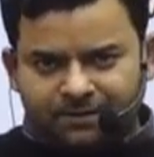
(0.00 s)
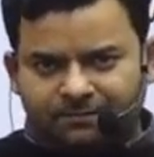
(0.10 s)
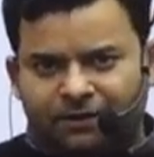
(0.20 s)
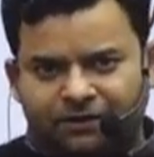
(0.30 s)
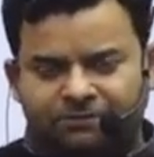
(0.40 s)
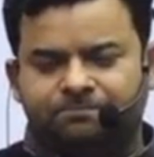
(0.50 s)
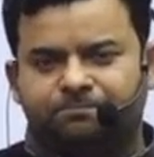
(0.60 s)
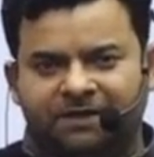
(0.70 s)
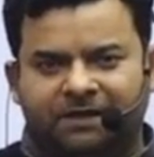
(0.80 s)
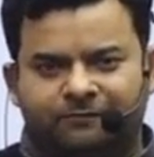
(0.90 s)
Because
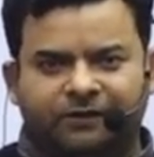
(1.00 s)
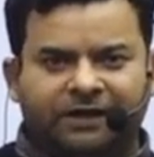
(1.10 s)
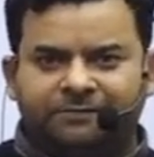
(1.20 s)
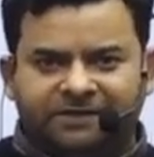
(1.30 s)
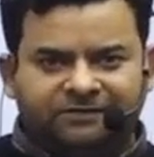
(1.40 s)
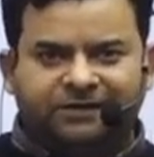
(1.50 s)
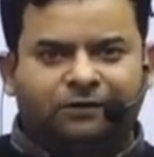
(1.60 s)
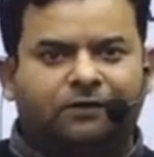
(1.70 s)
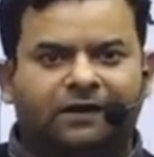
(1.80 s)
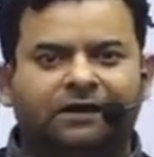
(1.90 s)
be careful, enemies were
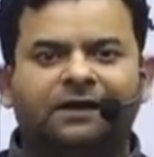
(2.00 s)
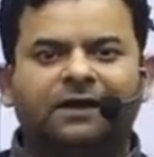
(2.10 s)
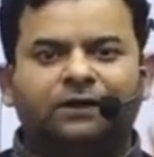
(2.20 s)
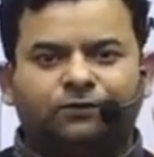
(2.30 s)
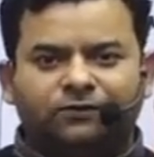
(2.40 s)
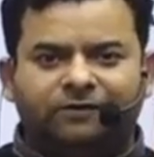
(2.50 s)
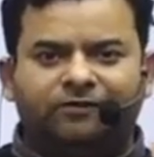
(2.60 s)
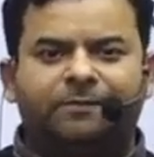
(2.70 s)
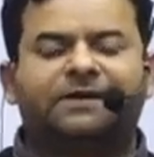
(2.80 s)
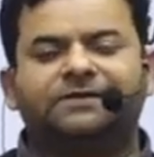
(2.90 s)
talking to
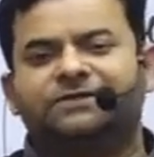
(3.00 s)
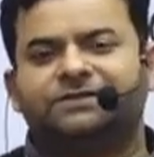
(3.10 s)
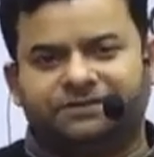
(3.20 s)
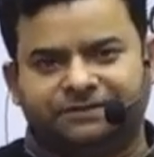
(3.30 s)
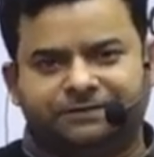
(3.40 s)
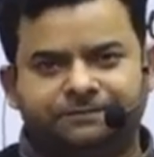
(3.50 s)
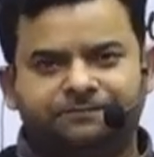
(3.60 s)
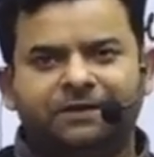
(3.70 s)
develop a consensus.